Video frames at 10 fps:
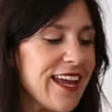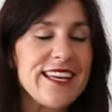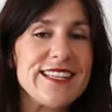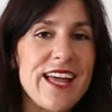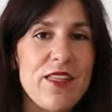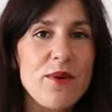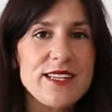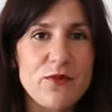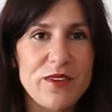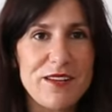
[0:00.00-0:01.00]
It is
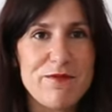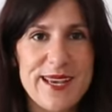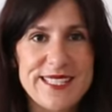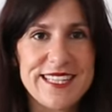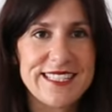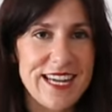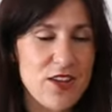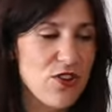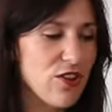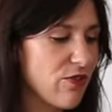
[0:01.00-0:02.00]
otherwise a really basic
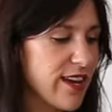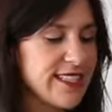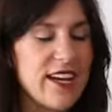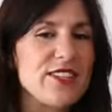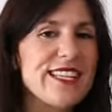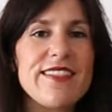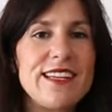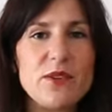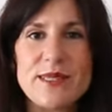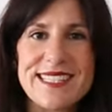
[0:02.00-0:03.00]
t-shirt dress. I just like the
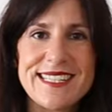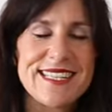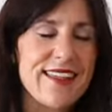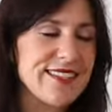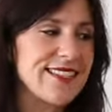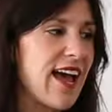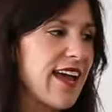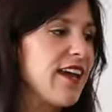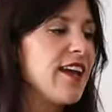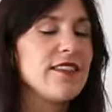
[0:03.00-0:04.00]
little slit down the
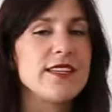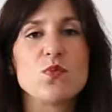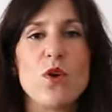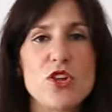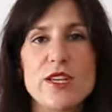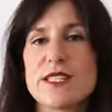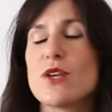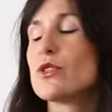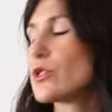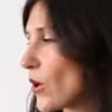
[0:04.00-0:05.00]
side. This washes
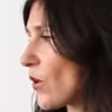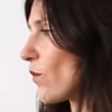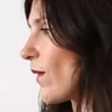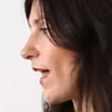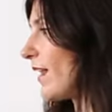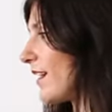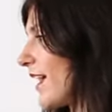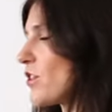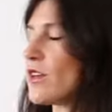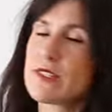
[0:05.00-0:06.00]
so well. And I
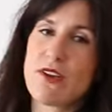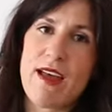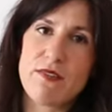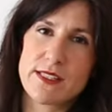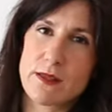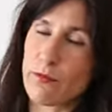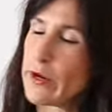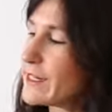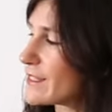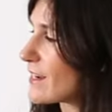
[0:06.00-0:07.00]
actually also have the
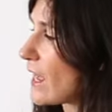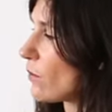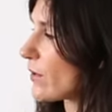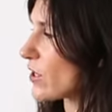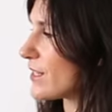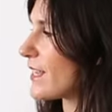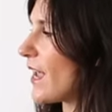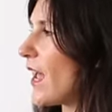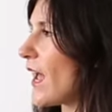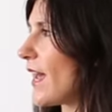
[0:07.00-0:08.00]
Sabrina style, which is
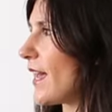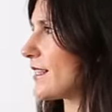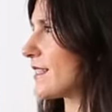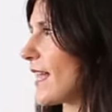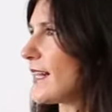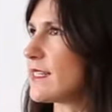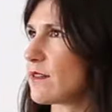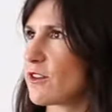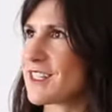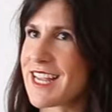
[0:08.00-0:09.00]
a slightly
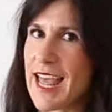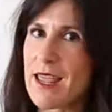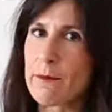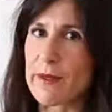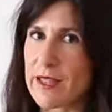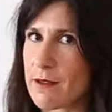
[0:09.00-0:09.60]
different tape, but